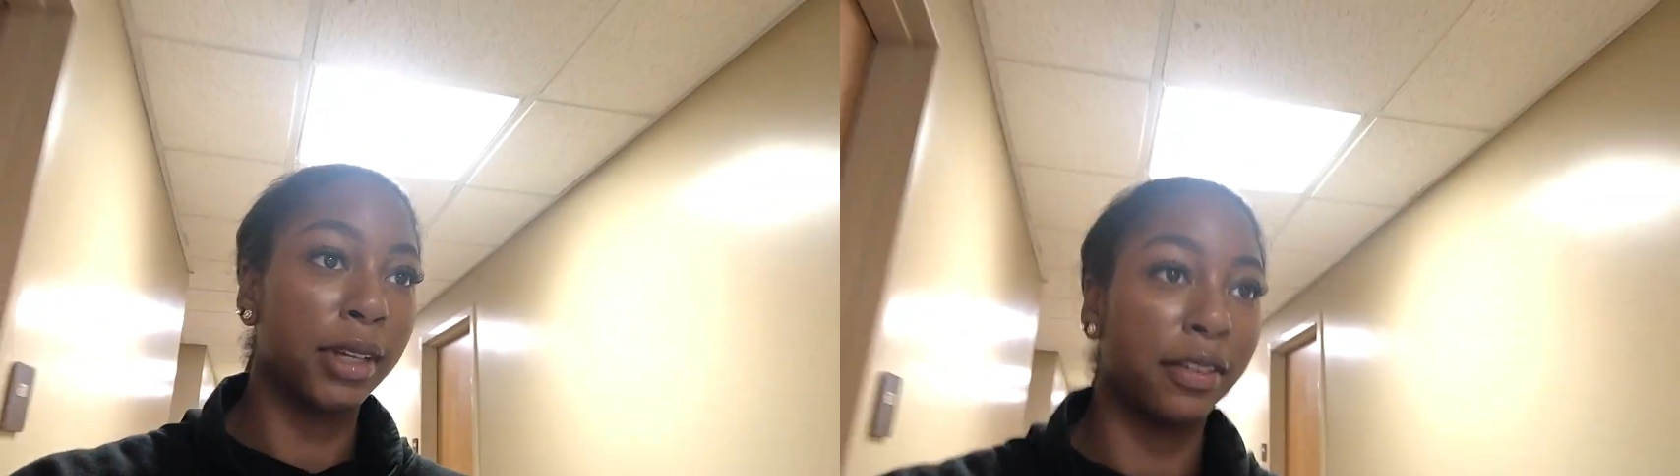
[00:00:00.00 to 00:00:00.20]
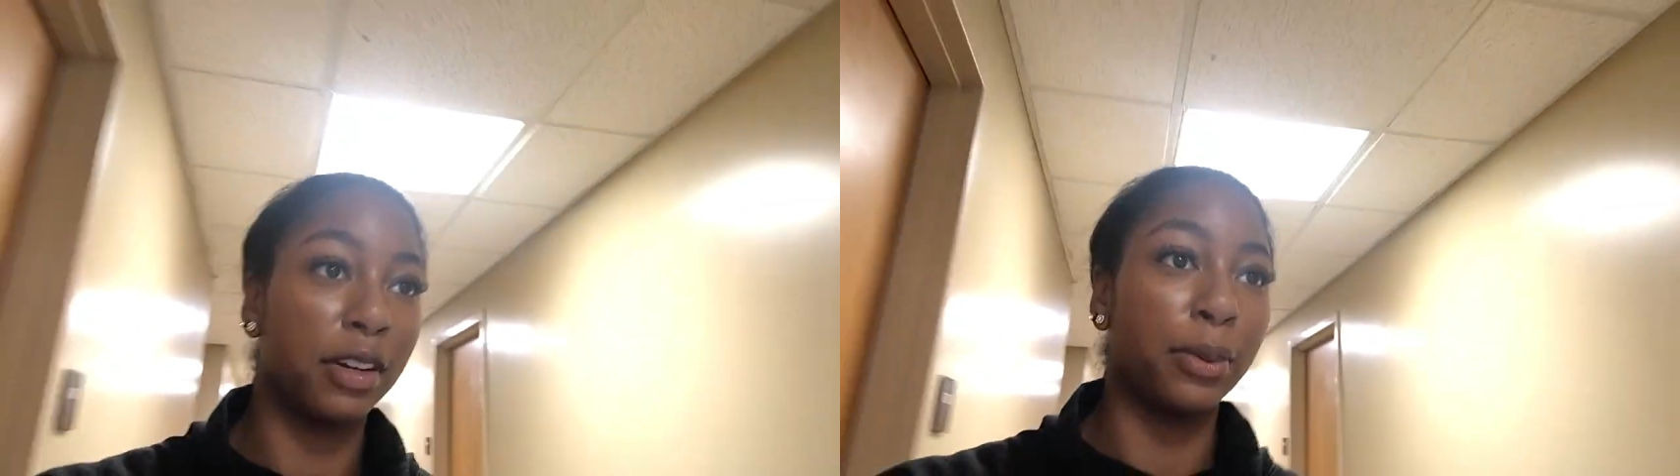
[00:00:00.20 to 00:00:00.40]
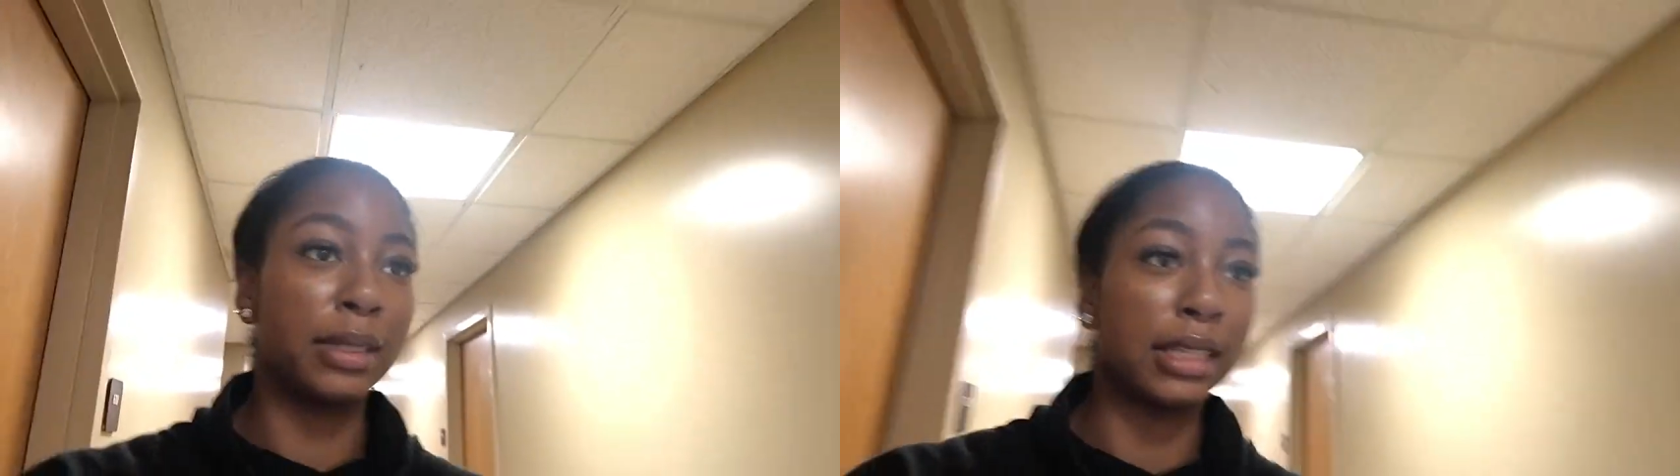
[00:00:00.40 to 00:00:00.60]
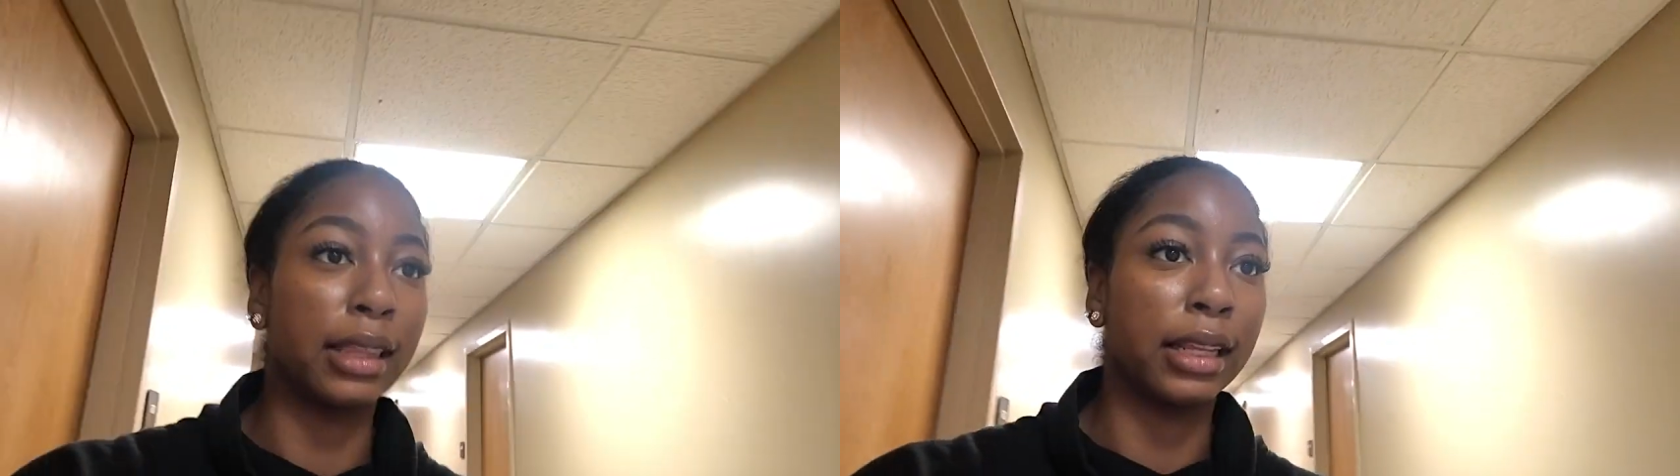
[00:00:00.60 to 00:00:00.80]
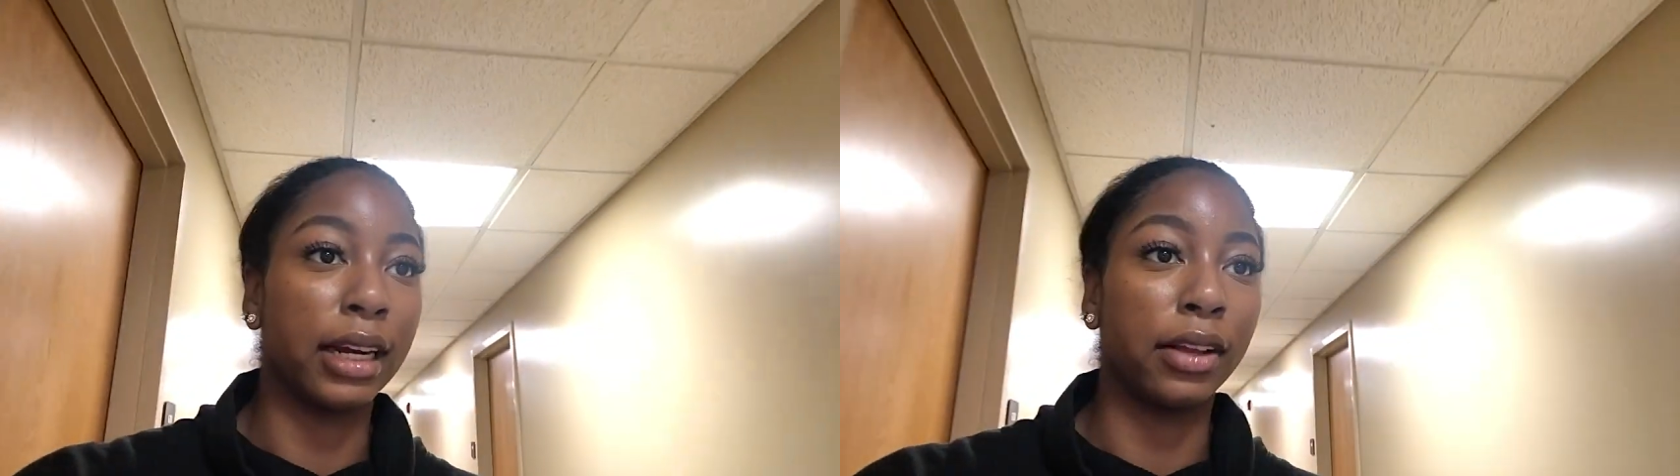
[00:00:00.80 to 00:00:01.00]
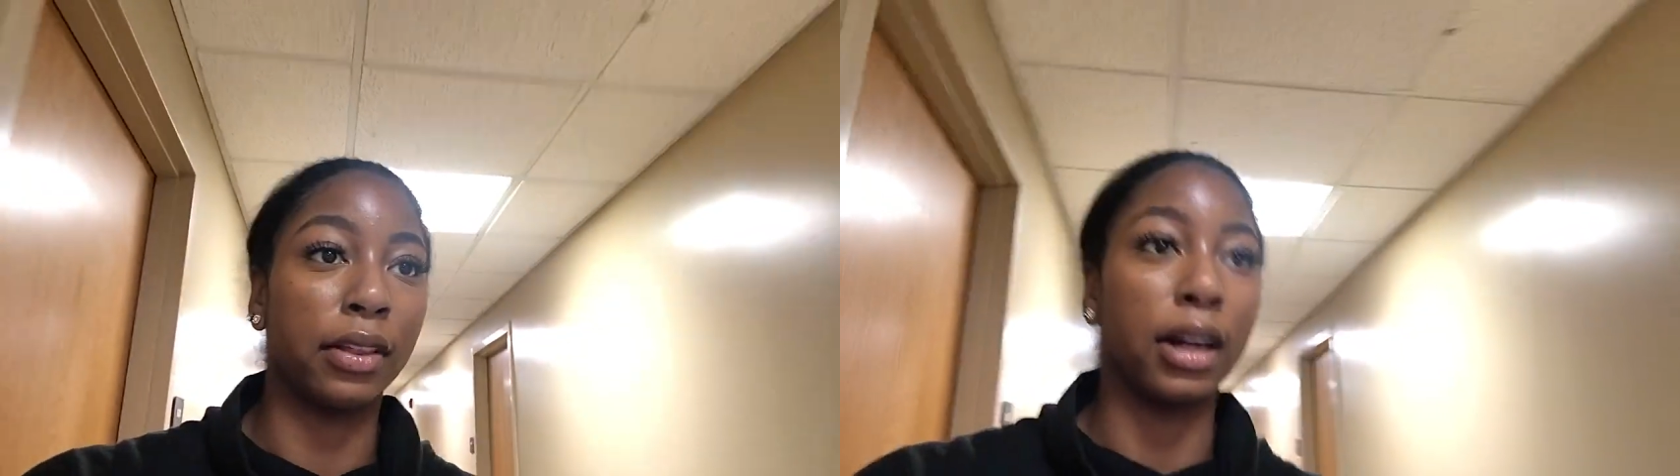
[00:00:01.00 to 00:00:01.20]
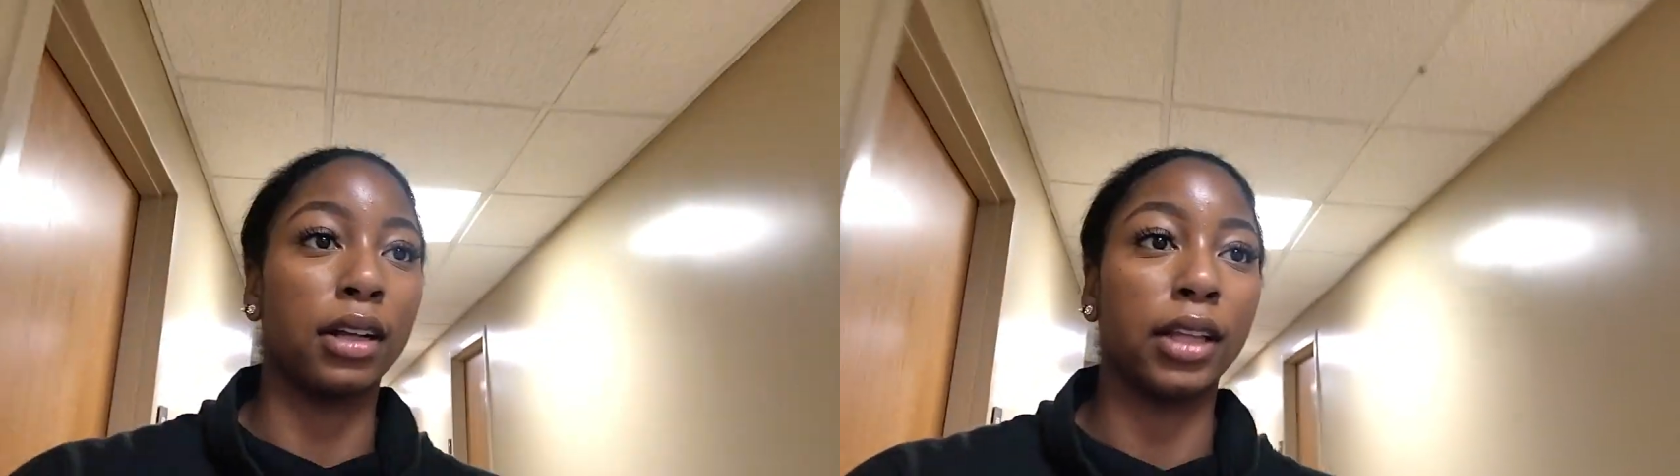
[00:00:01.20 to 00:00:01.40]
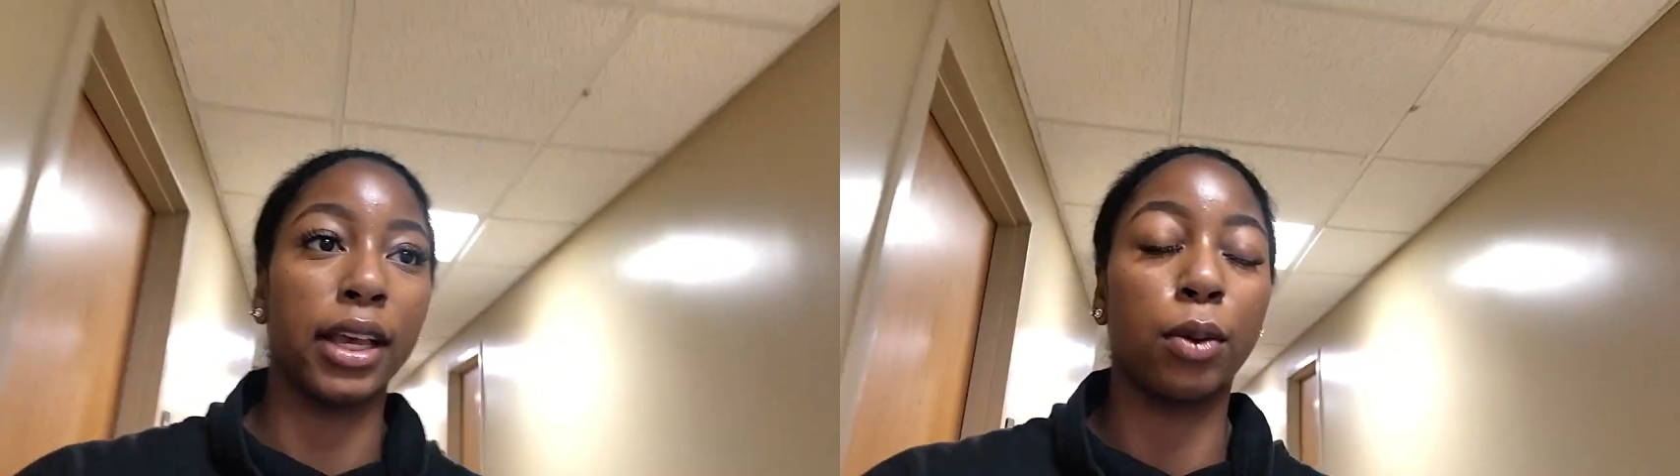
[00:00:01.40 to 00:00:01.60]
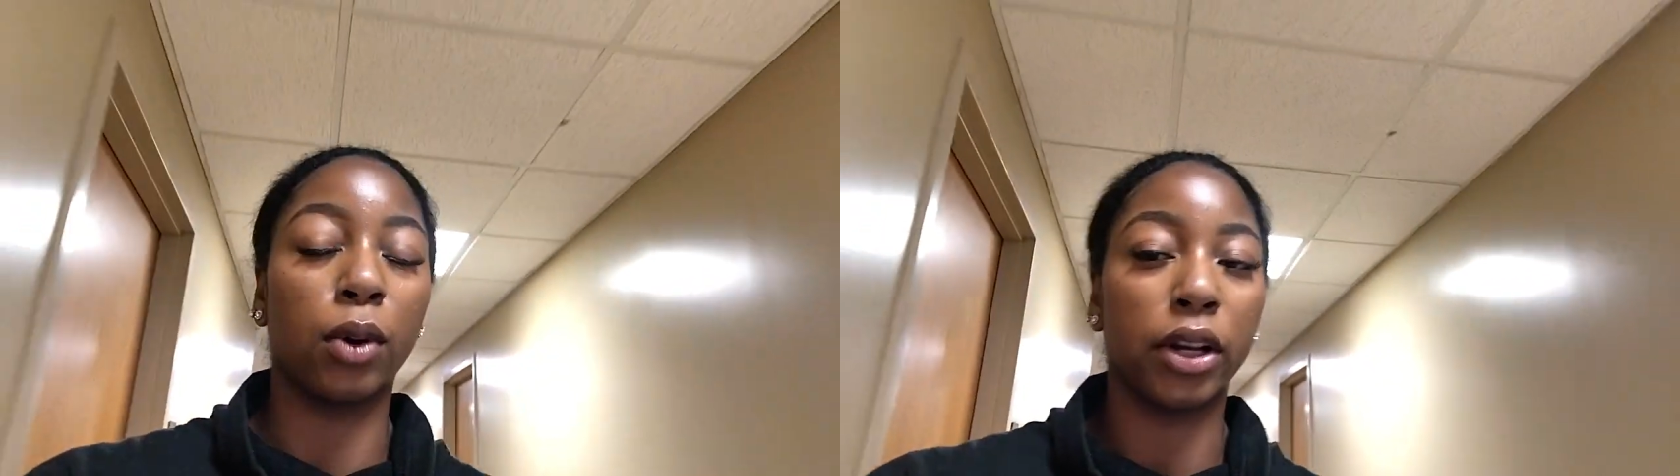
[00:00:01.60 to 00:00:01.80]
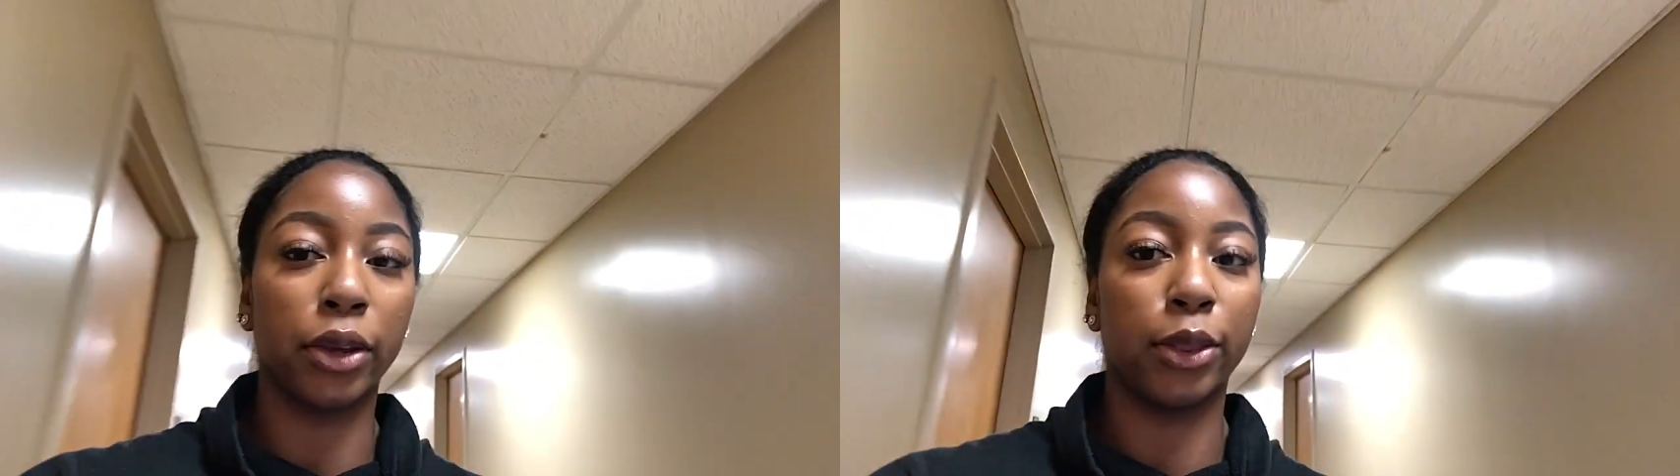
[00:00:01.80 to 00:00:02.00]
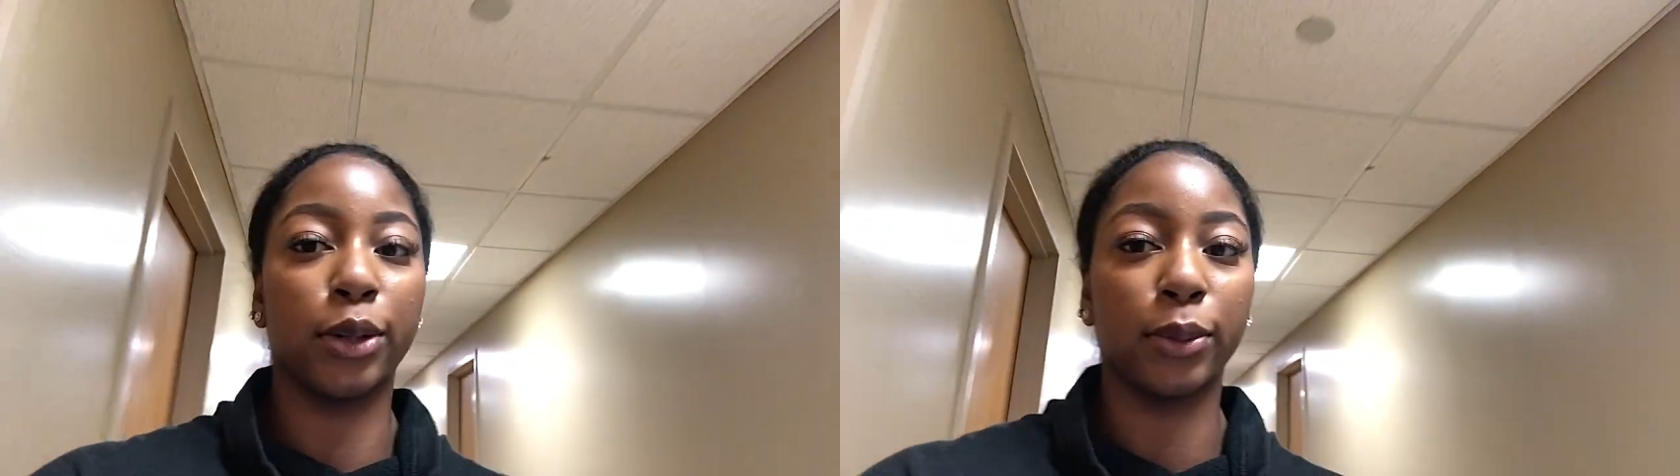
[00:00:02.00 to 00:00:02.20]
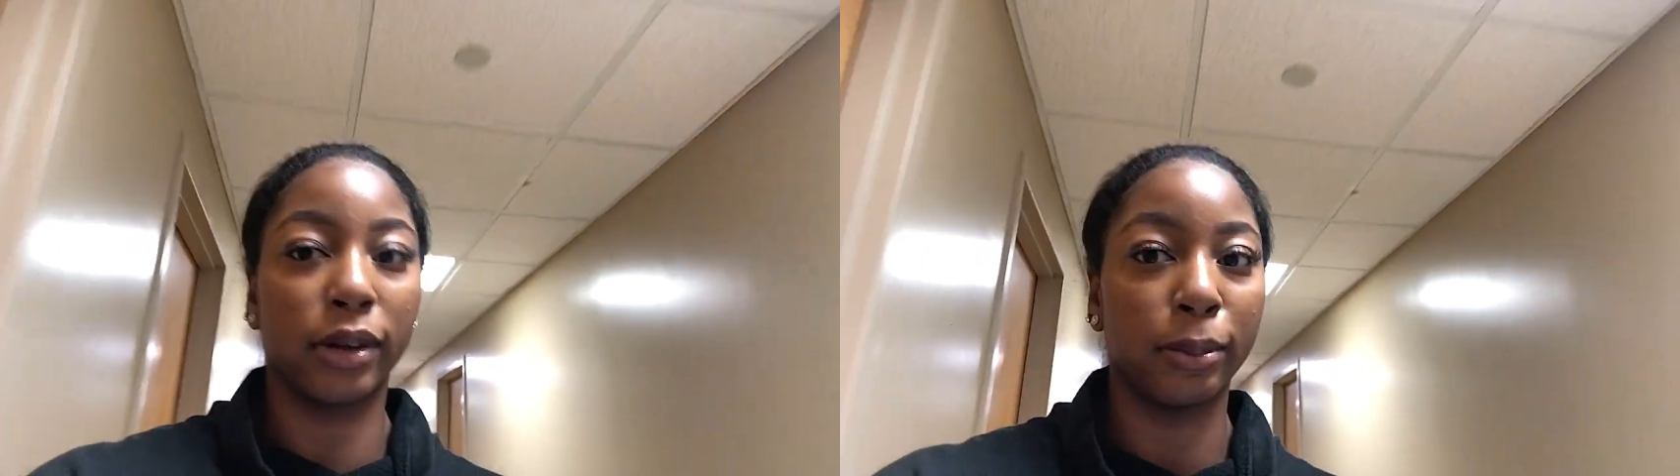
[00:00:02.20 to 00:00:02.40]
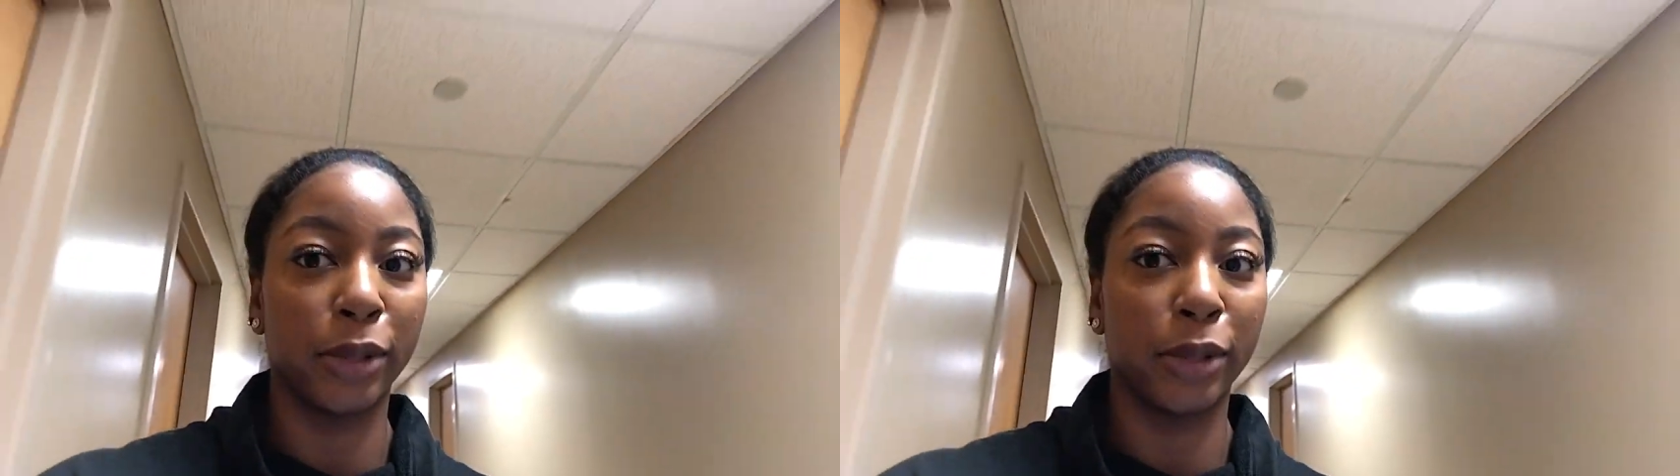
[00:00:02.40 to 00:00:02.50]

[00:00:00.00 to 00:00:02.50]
If no one's in there, then I'll like walk you through what I'm